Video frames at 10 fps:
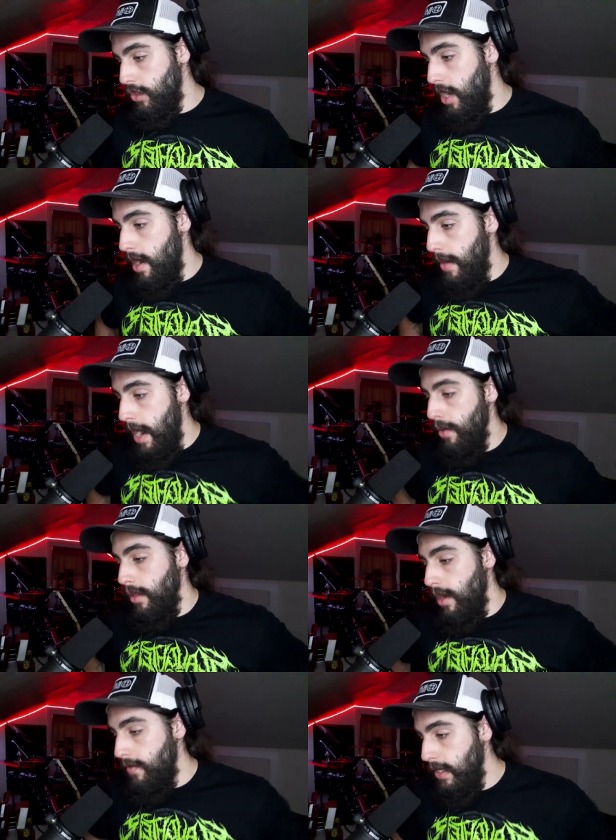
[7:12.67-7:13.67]
job. I
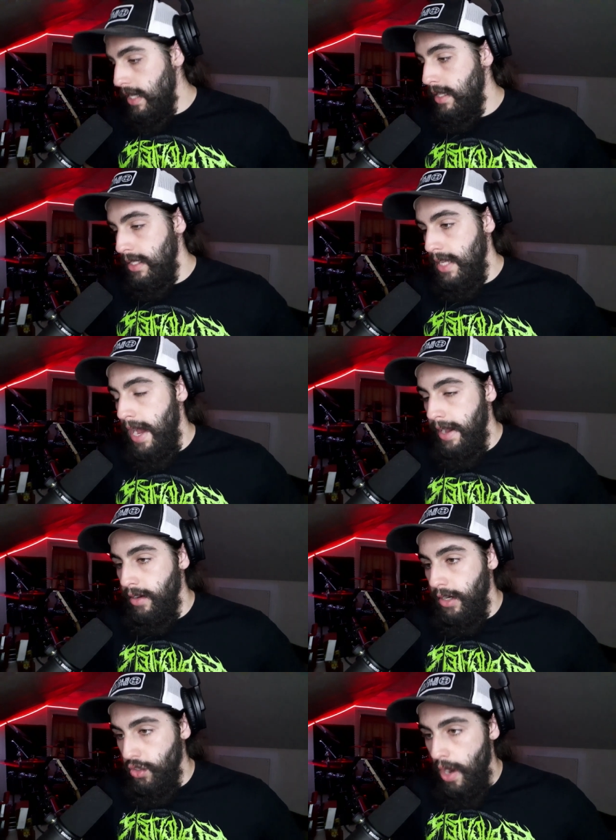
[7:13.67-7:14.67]
would love to get this guy
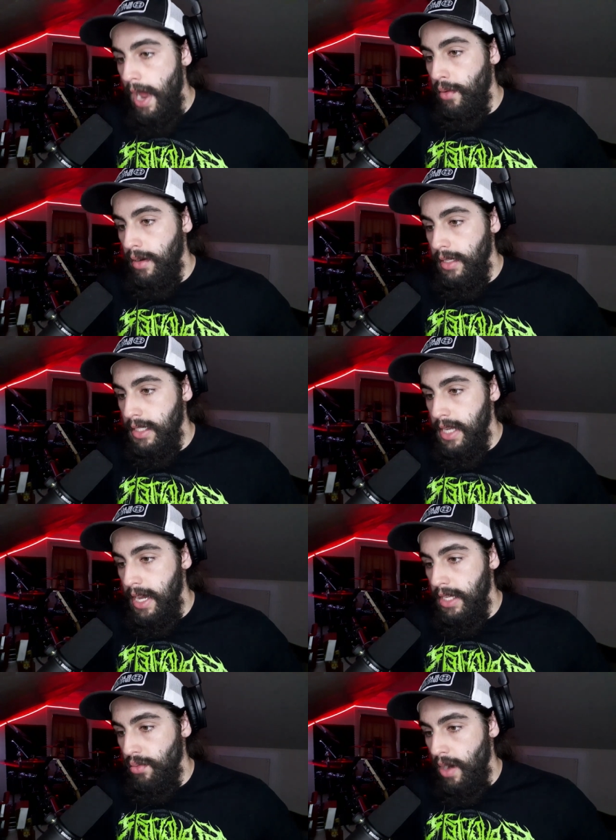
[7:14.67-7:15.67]
on a track one of these
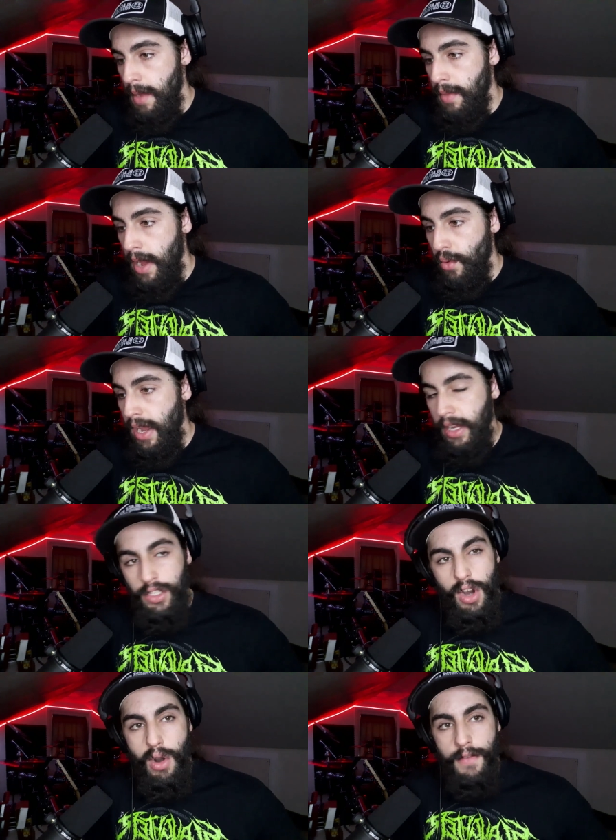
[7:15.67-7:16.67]
days where I, I write a
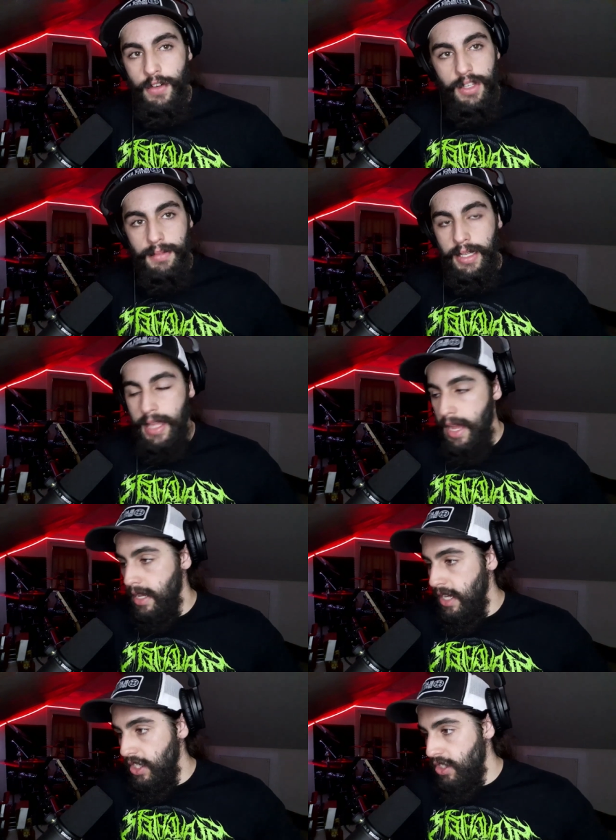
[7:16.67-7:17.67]
guitar riff or something like that
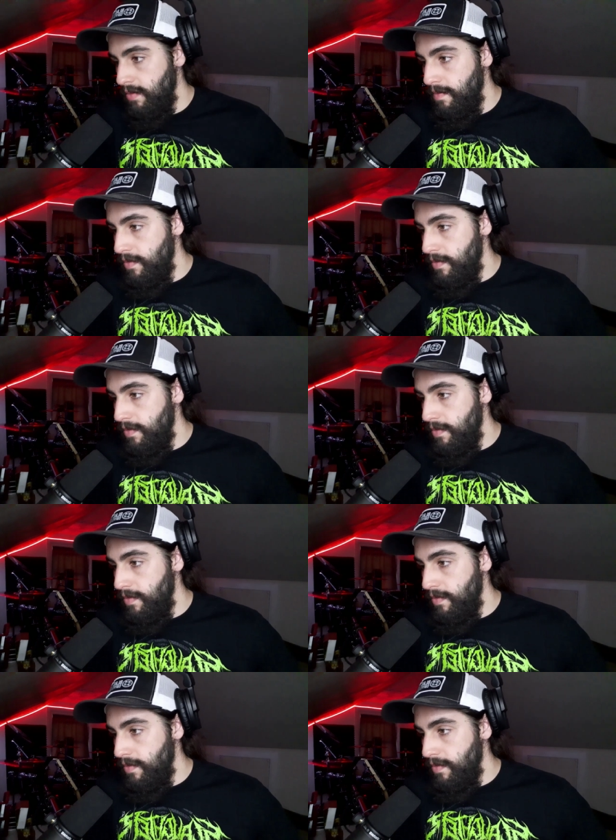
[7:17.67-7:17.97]
and he just